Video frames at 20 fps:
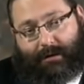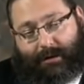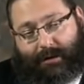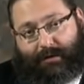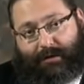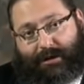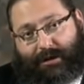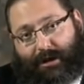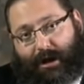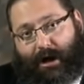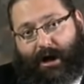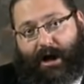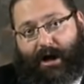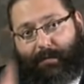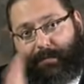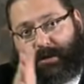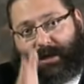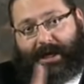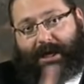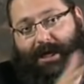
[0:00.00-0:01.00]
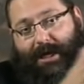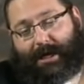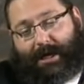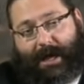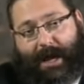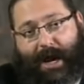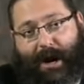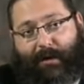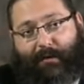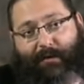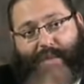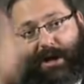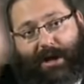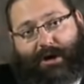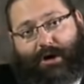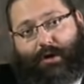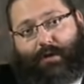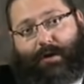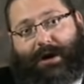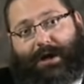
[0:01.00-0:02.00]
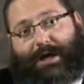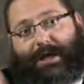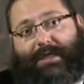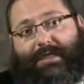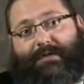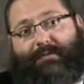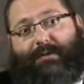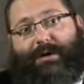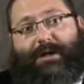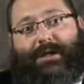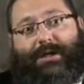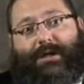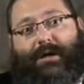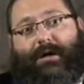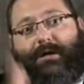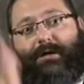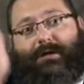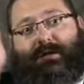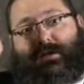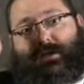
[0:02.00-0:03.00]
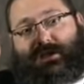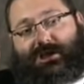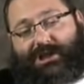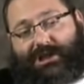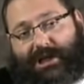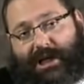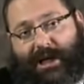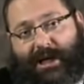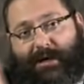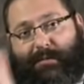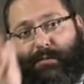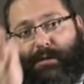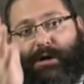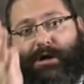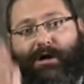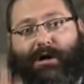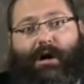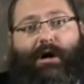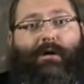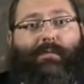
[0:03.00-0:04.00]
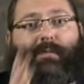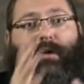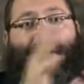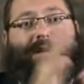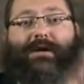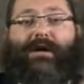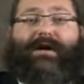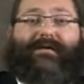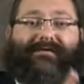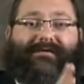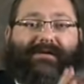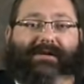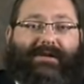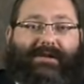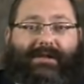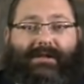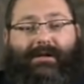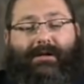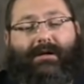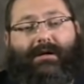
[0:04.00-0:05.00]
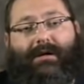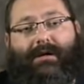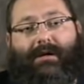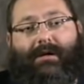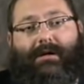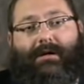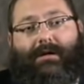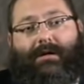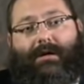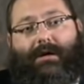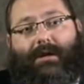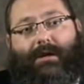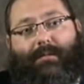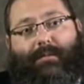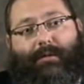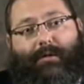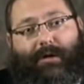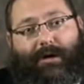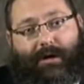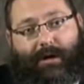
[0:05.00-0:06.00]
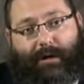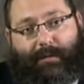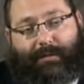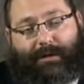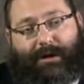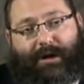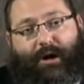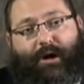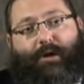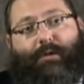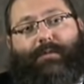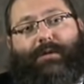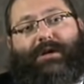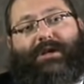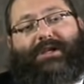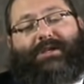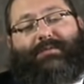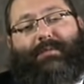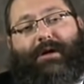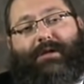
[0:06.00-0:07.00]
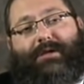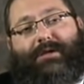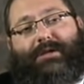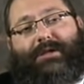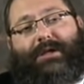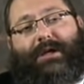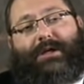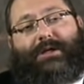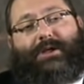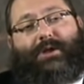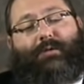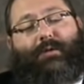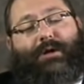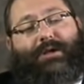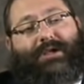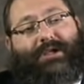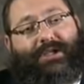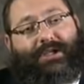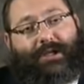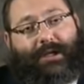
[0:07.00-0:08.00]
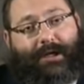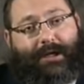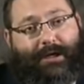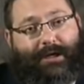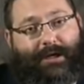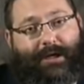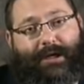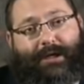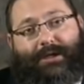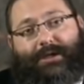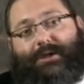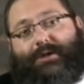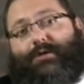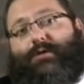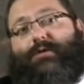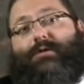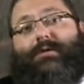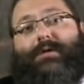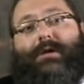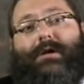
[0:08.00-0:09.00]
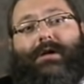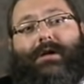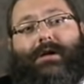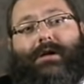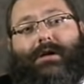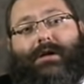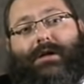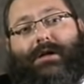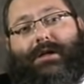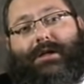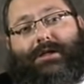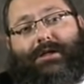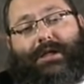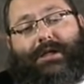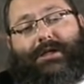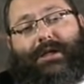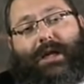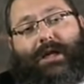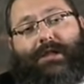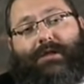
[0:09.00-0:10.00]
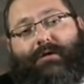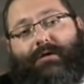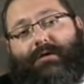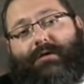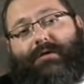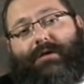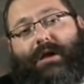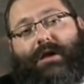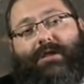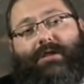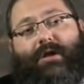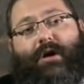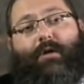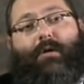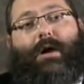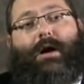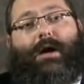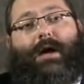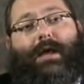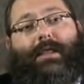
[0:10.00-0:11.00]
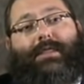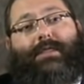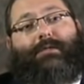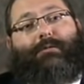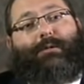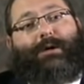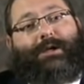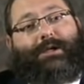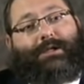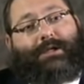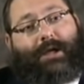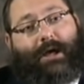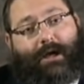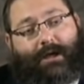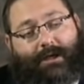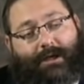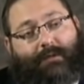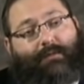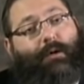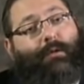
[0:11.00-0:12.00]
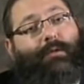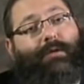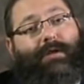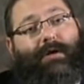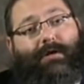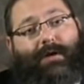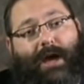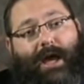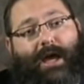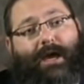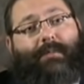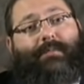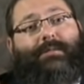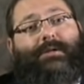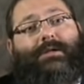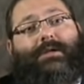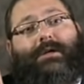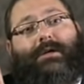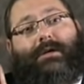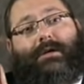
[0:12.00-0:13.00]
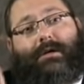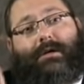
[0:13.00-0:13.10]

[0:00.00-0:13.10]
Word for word: There's Tom, Dick, and Harry, and Noah had three sons, Shem, Cham, and Yafes. The boy comes home, and his mother says, so what do you study today in school? He says, I learned that Noah had three sons. What were their names?